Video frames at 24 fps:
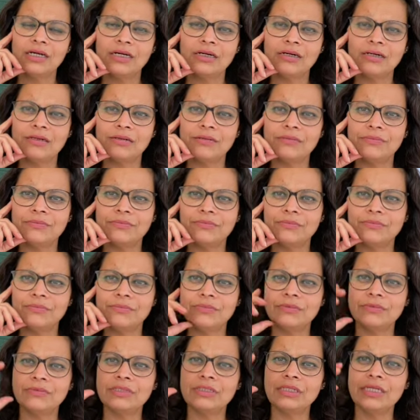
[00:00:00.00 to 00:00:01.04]

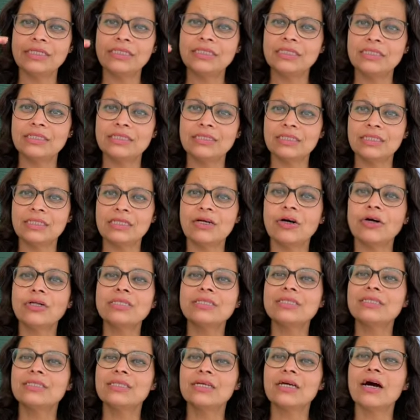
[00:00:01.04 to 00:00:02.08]
And he calls
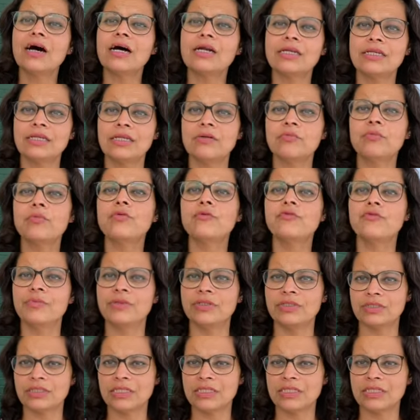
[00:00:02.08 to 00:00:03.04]
it the garden in movement.